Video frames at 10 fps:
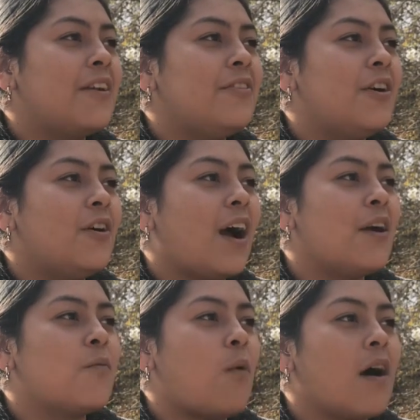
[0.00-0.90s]
don't know,
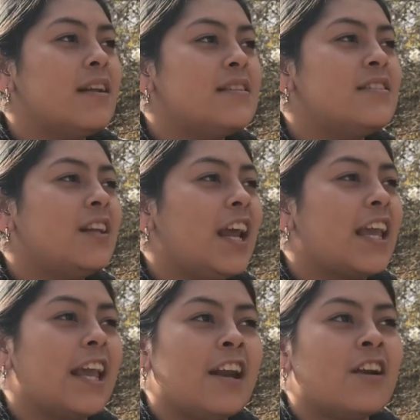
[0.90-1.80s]
I wanted to
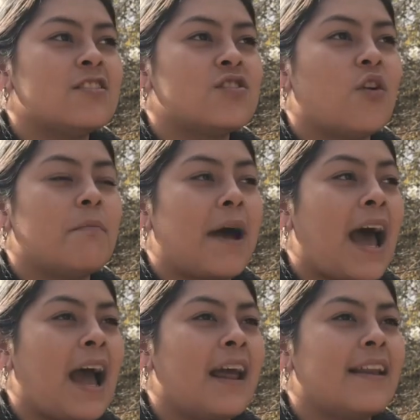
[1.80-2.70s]
like hit her so
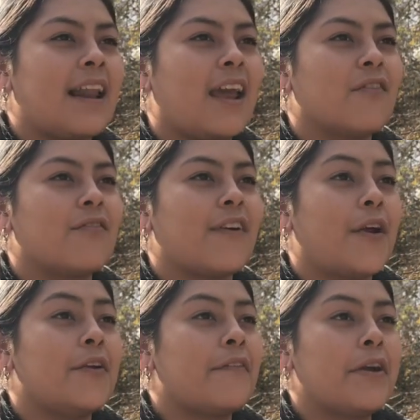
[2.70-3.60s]
bad, like
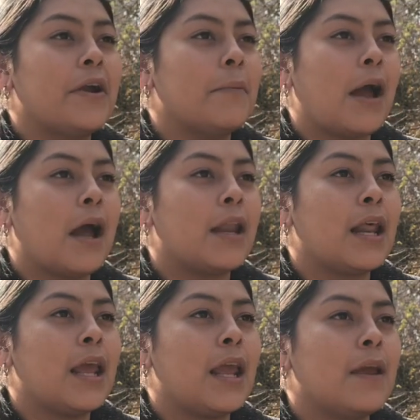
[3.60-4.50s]
very, very
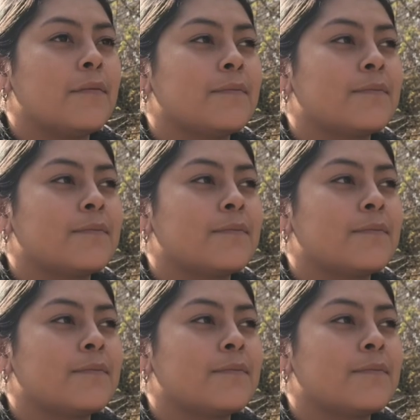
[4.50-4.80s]
badly.